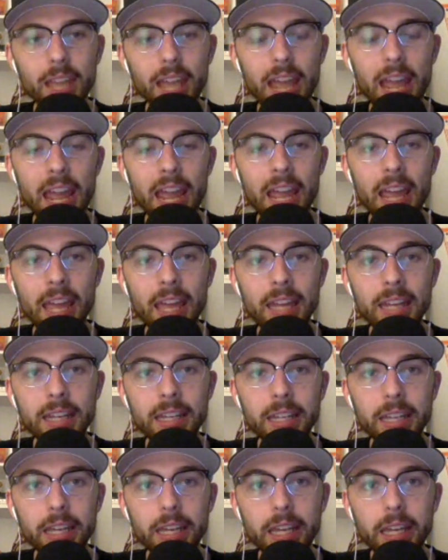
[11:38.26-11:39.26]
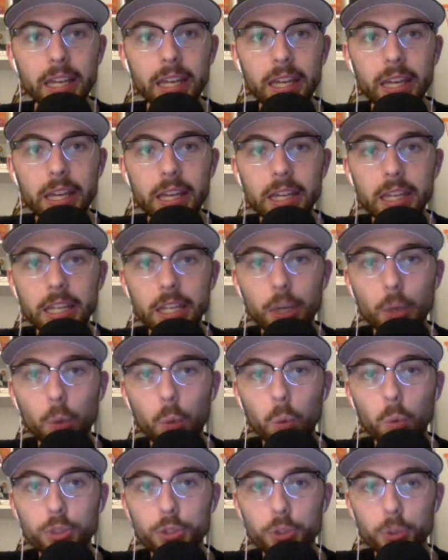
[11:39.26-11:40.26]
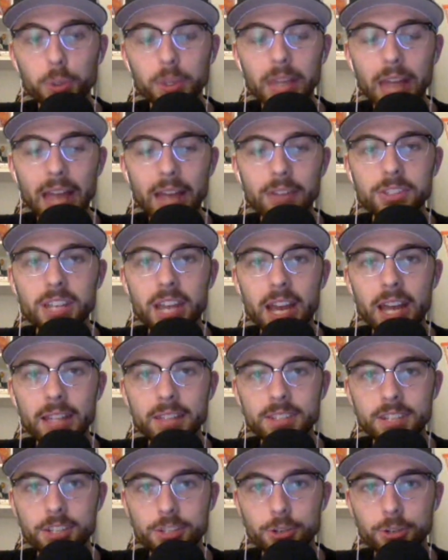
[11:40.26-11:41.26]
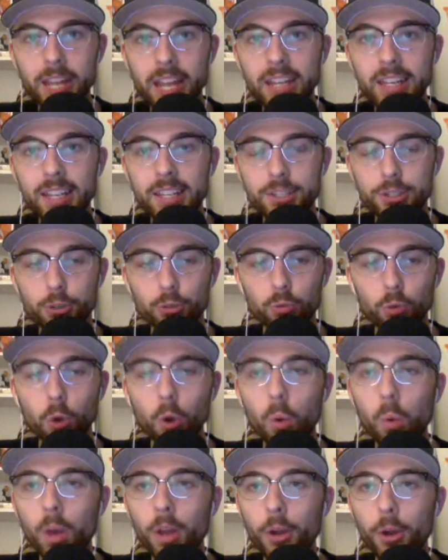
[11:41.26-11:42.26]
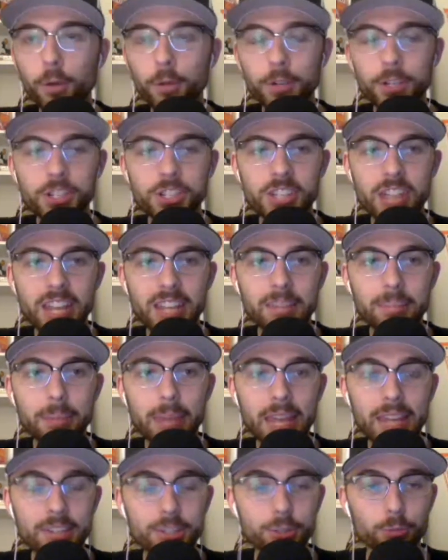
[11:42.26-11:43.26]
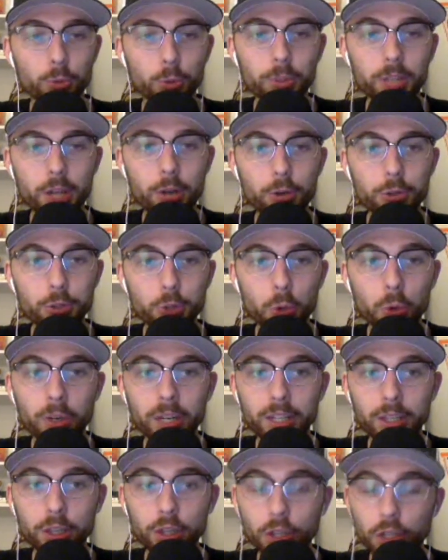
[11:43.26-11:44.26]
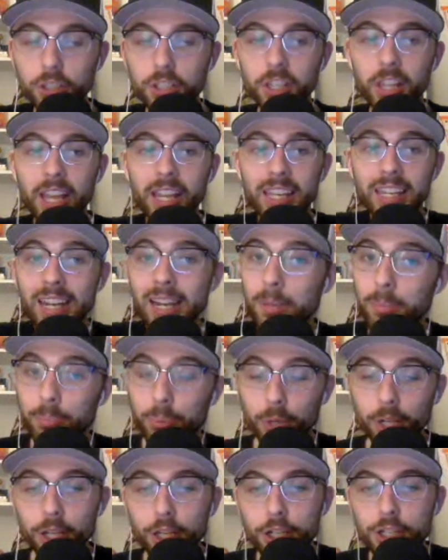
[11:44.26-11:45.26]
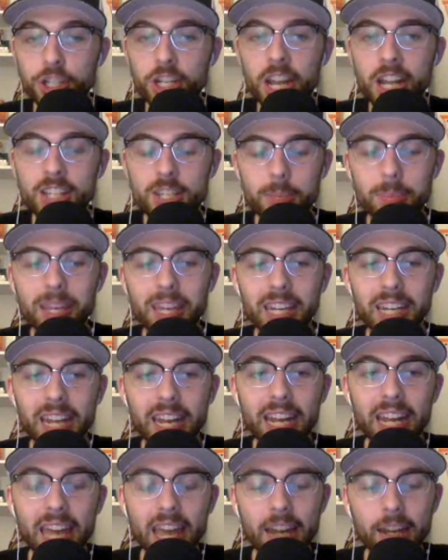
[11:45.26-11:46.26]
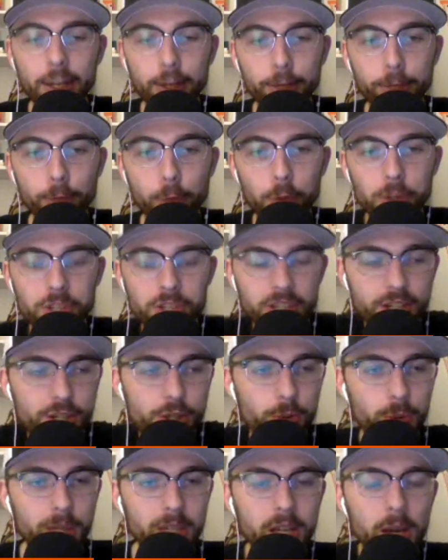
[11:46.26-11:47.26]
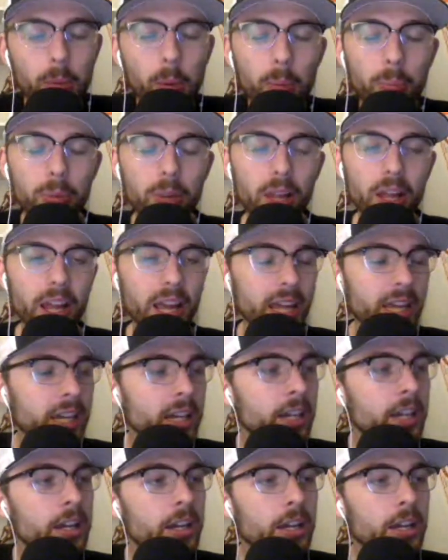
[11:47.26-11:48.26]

And, you know, Jordan Lyles got Cesar Hernandez to roll one over to second base to Rougned Odor, and it looked like it had a pretty good chance of being an inning-ending 4-6-3 double play.